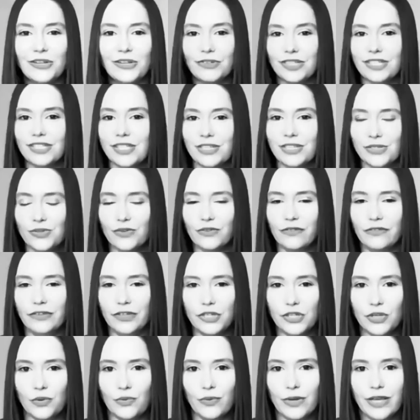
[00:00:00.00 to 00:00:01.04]
in Cognizant
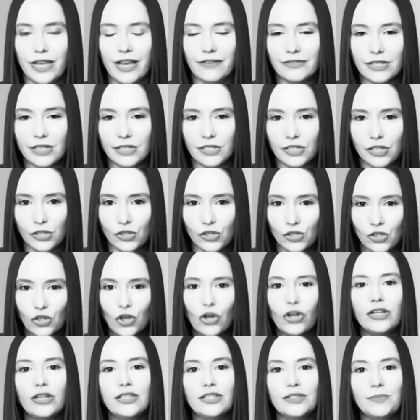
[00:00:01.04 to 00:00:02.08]
Softvision, we have such a
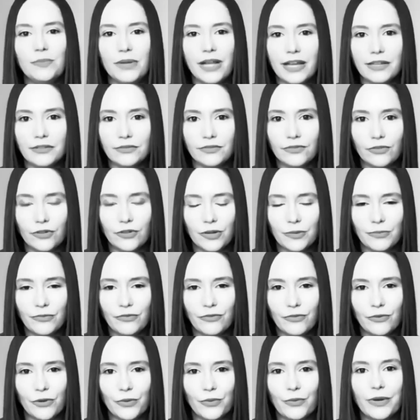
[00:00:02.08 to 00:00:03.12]
solid platform
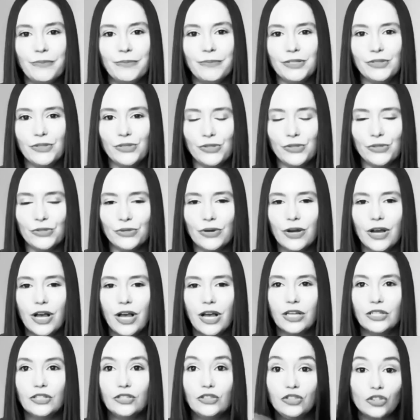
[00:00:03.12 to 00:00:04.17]
for women to
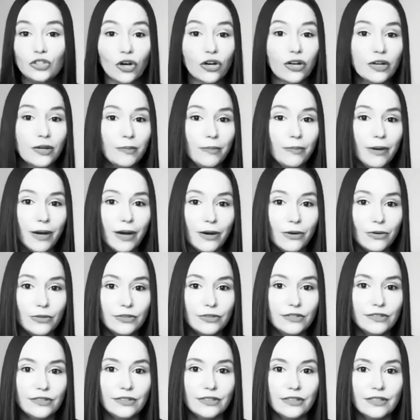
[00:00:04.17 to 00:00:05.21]
talk
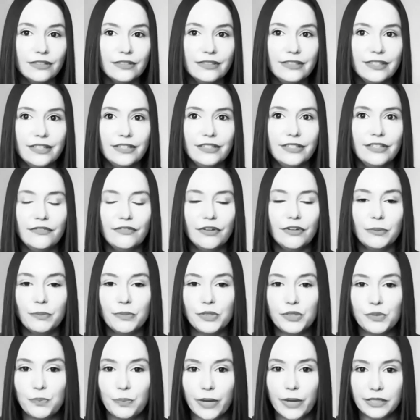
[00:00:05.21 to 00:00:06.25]
about their
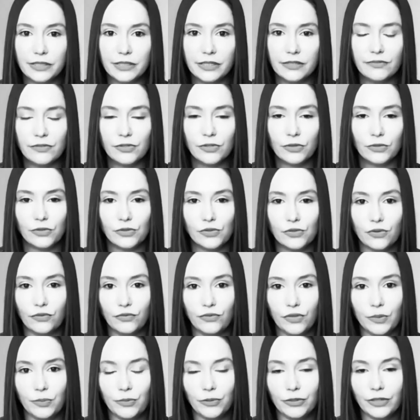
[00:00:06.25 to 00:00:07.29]
different perspectives on
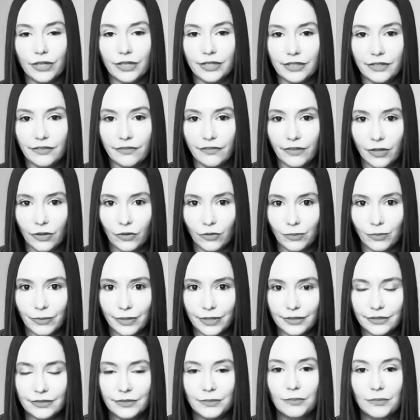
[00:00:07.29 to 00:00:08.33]
software product
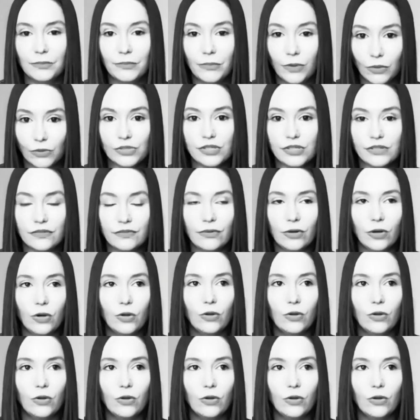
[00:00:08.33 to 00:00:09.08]
development, most of